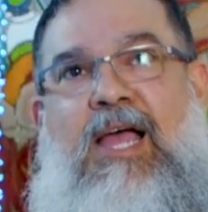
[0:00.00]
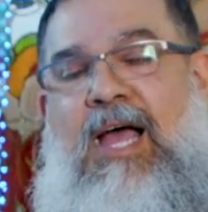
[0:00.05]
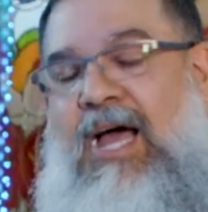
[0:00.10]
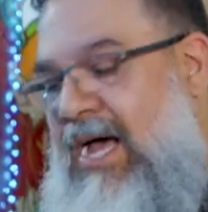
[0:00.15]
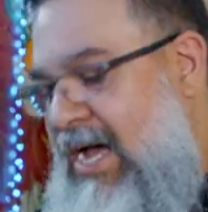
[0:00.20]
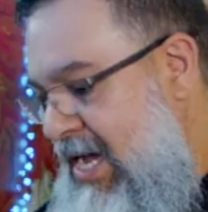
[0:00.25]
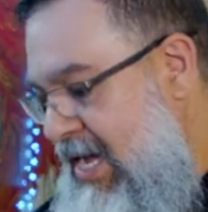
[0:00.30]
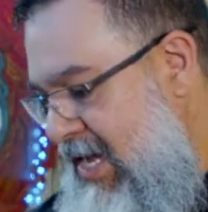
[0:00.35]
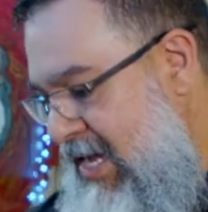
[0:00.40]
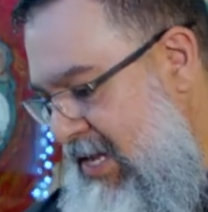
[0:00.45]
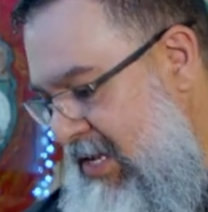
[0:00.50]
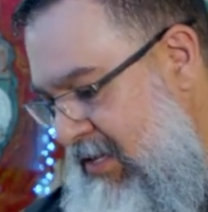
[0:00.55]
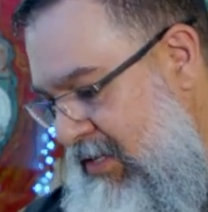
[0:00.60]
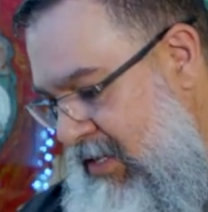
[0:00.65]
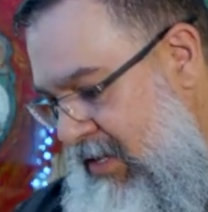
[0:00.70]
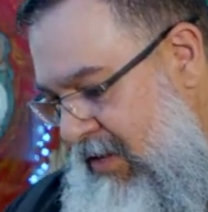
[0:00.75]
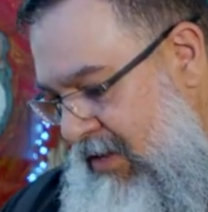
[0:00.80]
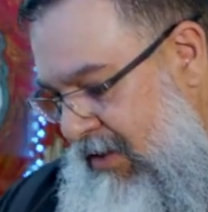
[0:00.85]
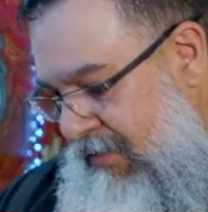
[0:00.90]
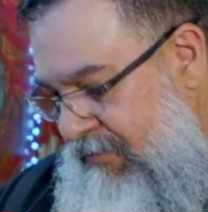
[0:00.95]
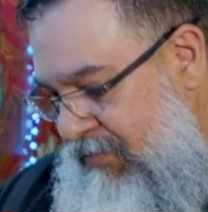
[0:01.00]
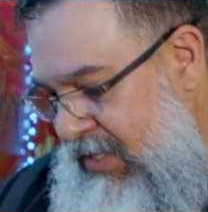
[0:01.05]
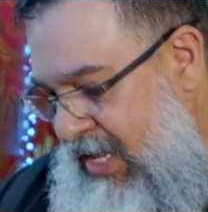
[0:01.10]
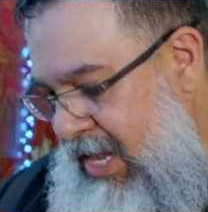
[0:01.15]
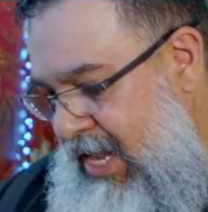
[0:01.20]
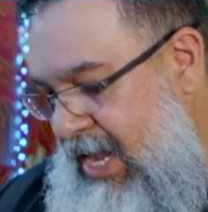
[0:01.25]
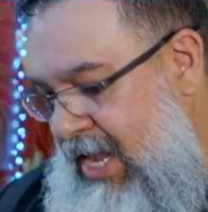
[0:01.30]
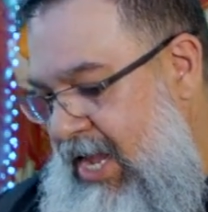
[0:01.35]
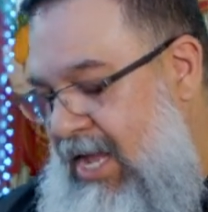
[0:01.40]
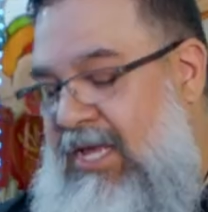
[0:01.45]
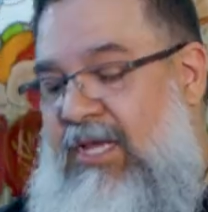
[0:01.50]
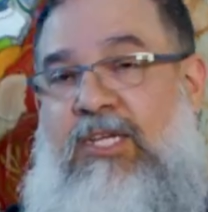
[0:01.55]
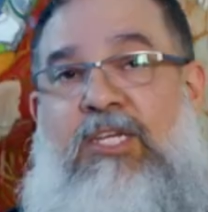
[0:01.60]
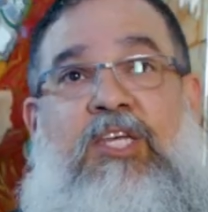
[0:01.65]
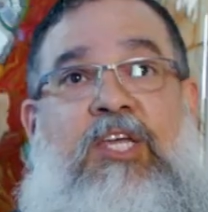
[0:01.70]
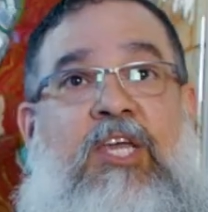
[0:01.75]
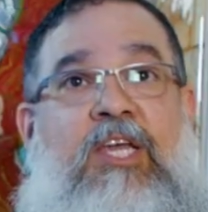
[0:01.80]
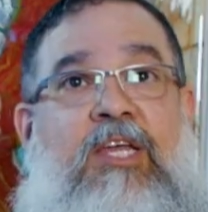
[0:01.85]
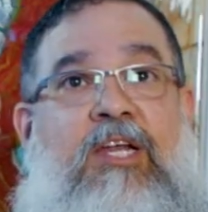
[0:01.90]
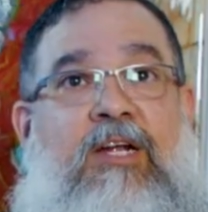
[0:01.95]
and
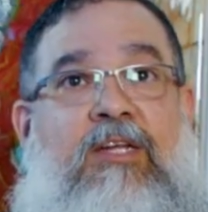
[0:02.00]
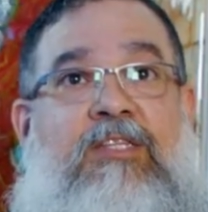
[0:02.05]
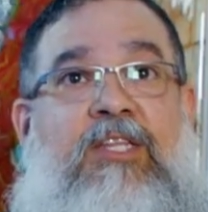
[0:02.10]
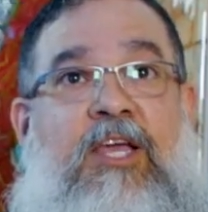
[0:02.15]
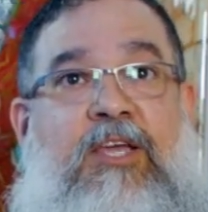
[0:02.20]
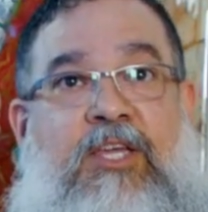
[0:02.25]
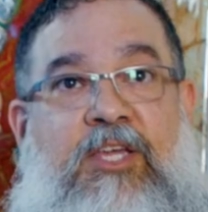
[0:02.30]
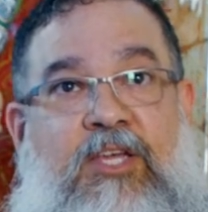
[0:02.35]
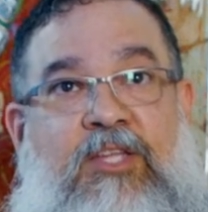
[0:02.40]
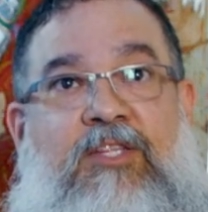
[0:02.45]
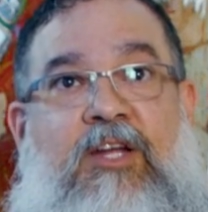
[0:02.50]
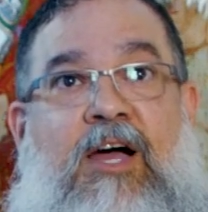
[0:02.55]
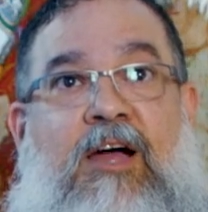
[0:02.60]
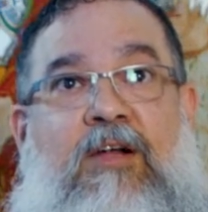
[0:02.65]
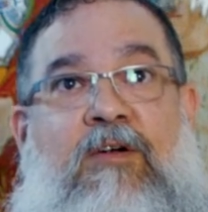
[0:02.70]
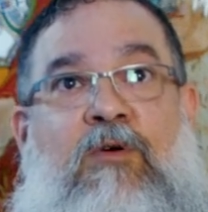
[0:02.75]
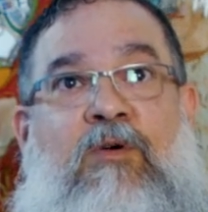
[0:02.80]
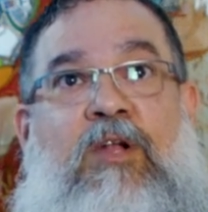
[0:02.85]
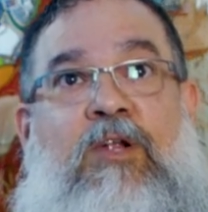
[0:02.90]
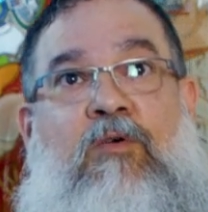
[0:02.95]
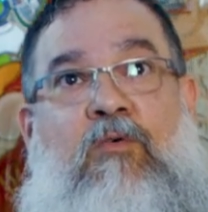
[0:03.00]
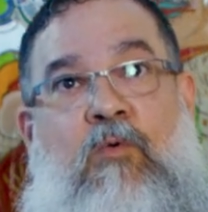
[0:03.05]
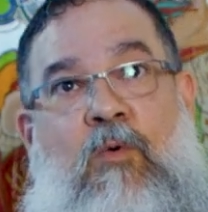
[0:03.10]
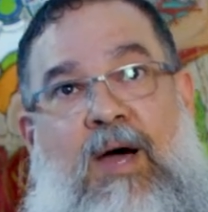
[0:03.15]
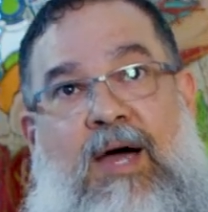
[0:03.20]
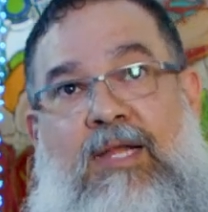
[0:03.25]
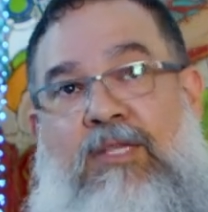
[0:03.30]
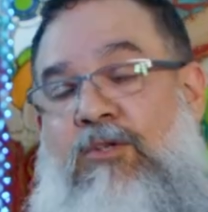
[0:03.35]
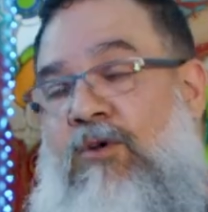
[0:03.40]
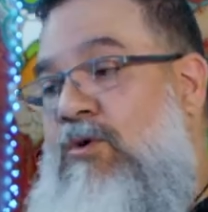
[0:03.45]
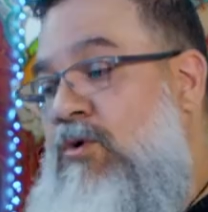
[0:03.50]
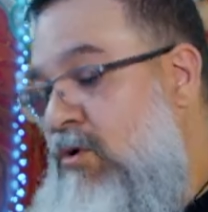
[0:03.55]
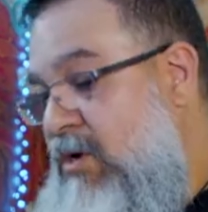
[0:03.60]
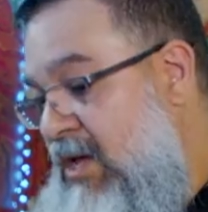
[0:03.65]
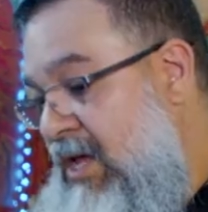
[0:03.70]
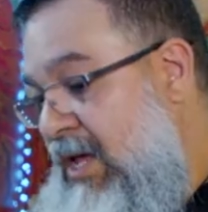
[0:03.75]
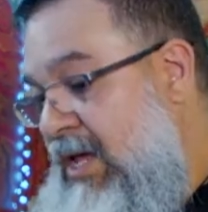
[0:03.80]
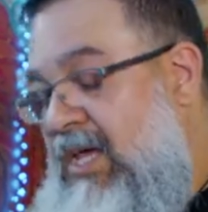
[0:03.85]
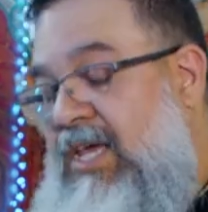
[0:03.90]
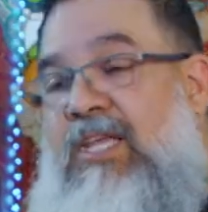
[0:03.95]
the guitar or el cuatro
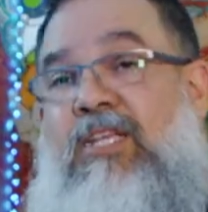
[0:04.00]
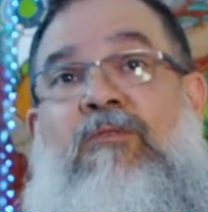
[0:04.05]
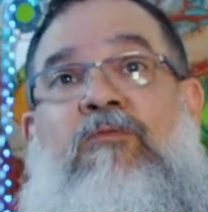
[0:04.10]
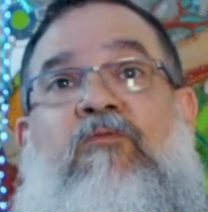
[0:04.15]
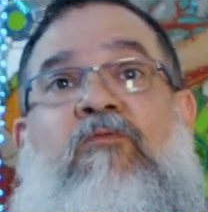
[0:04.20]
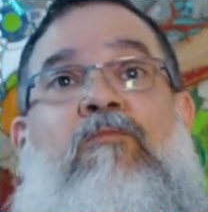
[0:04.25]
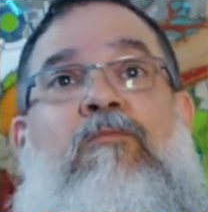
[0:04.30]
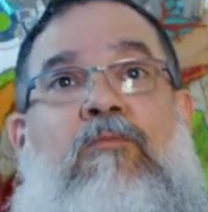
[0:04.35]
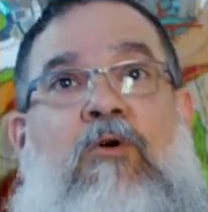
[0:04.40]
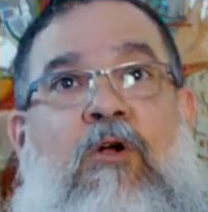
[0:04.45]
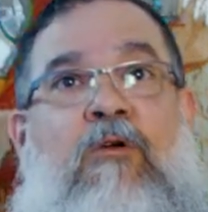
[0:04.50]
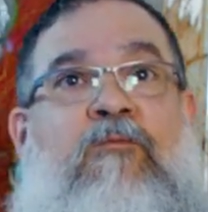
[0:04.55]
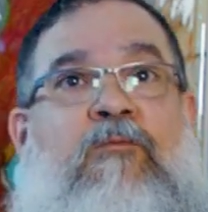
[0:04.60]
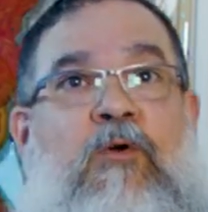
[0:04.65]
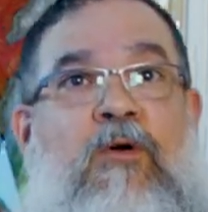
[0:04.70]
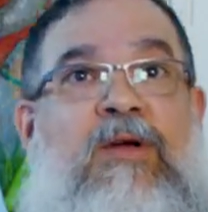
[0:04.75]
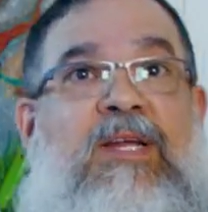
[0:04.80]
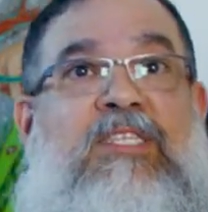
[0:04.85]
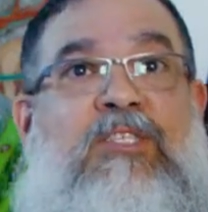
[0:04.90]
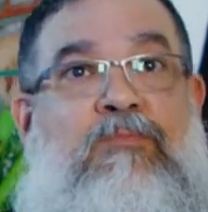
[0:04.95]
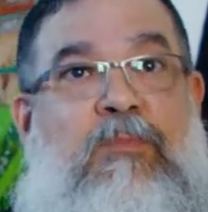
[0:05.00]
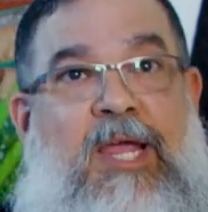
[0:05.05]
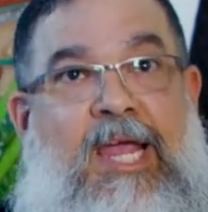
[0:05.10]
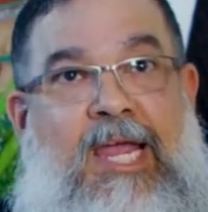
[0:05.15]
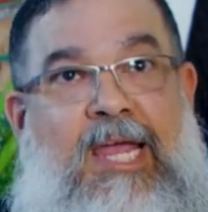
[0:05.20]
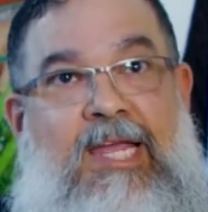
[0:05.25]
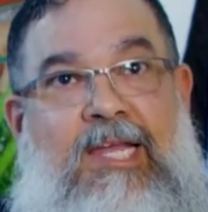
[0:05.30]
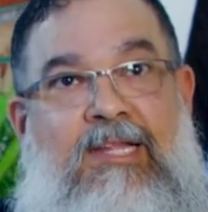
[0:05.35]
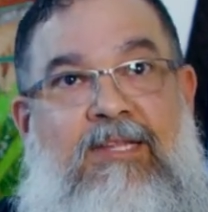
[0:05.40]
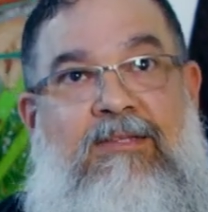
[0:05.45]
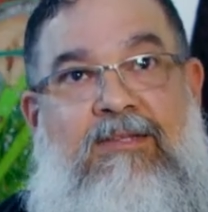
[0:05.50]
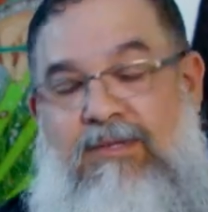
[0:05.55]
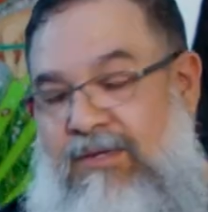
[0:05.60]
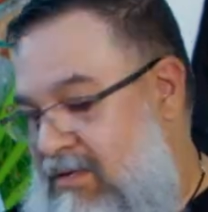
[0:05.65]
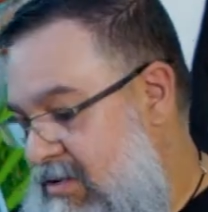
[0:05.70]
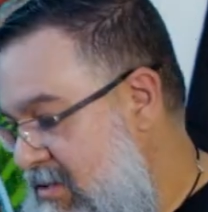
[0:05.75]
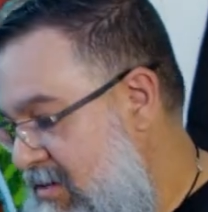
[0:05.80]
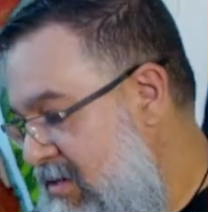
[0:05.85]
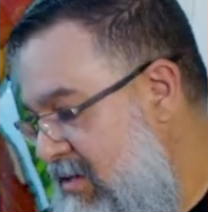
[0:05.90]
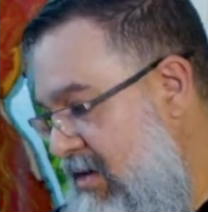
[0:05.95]
is more from Spain,
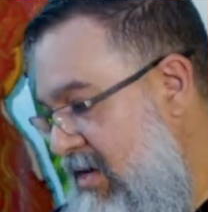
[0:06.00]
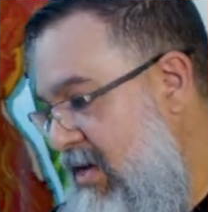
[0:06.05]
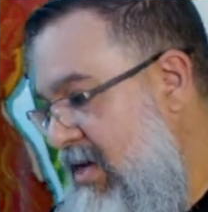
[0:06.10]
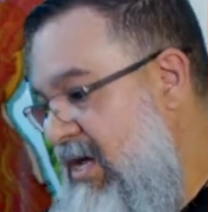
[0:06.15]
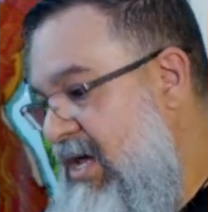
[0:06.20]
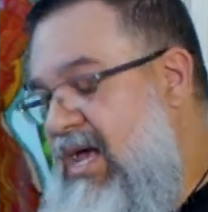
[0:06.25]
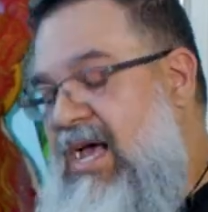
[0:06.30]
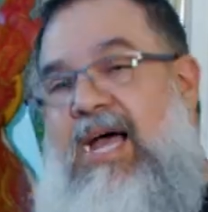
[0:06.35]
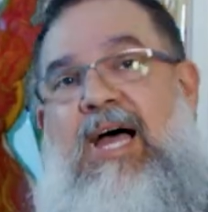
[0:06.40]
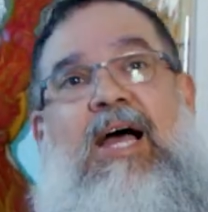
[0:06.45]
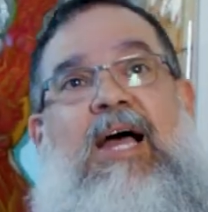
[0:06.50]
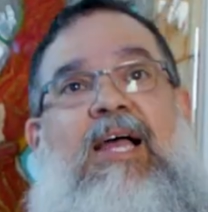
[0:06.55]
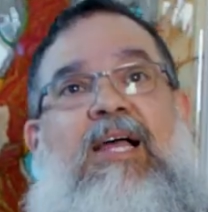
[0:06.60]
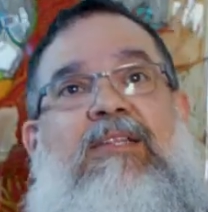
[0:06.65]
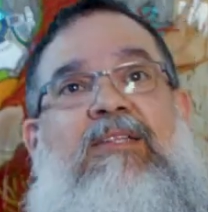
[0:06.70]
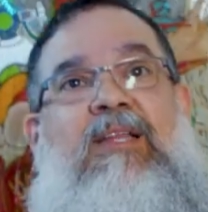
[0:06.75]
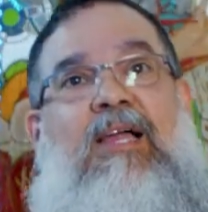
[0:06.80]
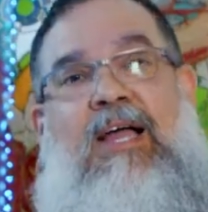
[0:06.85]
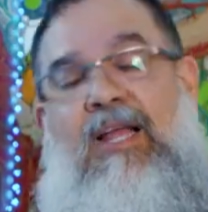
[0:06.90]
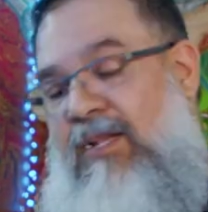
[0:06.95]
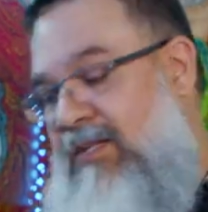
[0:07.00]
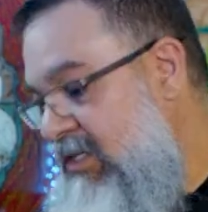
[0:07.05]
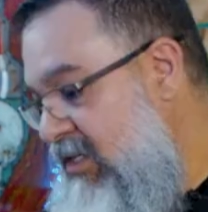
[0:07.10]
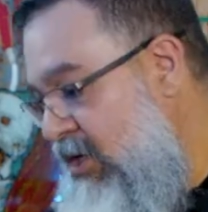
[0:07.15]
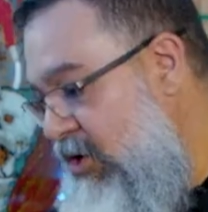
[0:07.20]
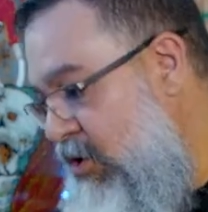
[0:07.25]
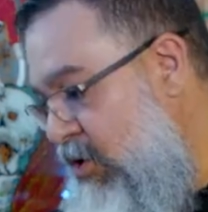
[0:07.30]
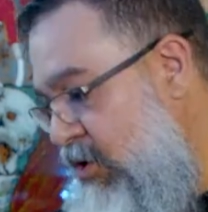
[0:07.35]
and the